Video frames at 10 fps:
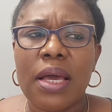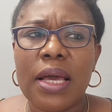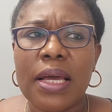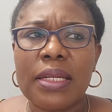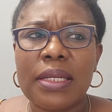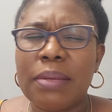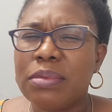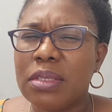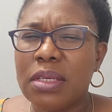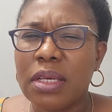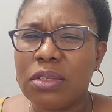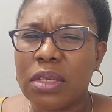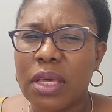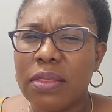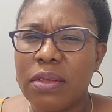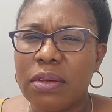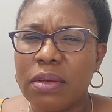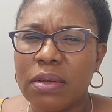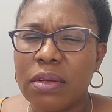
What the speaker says: And I'm still yet to get the